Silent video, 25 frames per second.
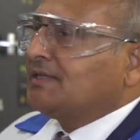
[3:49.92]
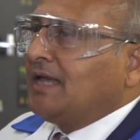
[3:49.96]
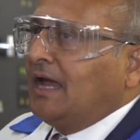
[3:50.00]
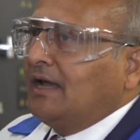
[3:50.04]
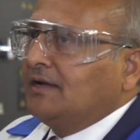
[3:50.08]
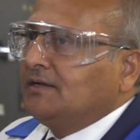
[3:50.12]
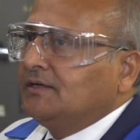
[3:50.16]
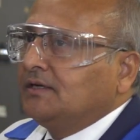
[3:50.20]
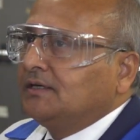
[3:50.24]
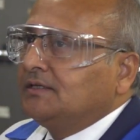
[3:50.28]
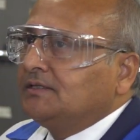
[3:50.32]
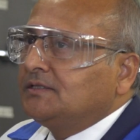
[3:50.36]

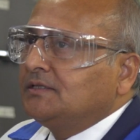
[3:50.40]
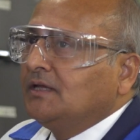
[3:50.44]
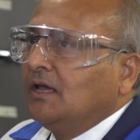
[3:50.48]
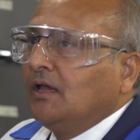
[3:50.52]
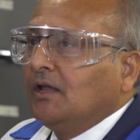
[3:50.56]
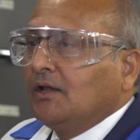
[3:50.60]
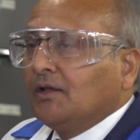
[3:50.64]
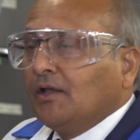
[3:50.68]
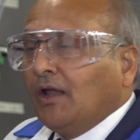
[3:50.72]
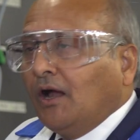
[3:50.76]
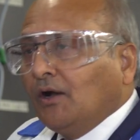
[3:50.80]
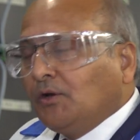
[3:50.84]
standards
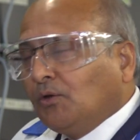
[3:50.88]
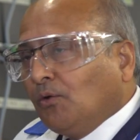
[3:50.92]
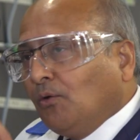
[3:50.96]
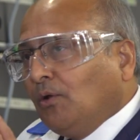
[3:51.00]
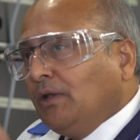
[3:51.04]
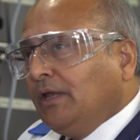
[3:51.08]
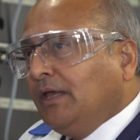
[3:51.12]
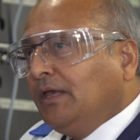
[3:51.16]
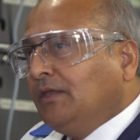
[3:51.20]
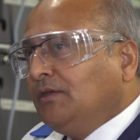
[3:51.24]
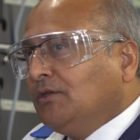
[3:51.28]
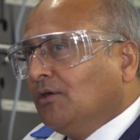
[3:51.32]
not
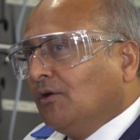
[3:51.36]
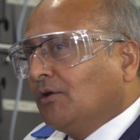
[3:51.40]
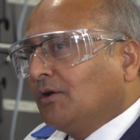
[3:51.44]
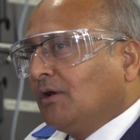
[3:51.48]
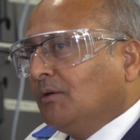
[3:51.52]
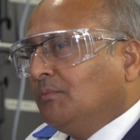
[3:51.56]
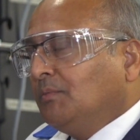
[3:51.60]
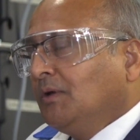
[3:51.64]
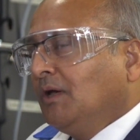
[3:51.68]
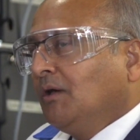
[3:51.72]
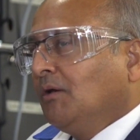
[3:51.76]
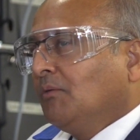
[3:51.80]
only in
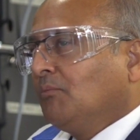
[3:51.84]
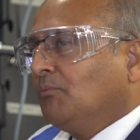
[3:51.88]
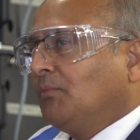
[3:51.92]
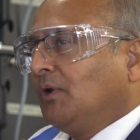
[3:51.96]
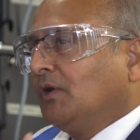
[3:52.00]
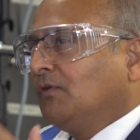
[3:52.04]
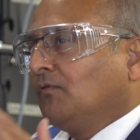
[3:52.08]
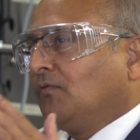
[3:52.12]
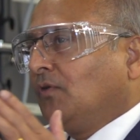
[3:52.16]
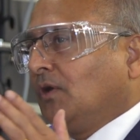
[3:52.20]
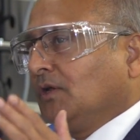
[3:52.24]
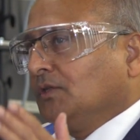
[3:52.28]
Europe,
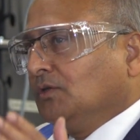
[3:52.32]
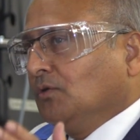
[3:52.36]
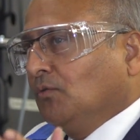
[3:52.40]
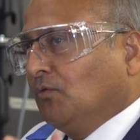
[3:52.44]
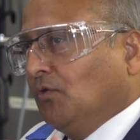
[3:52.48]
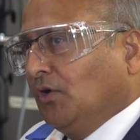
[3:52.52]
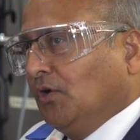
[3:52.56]
but for the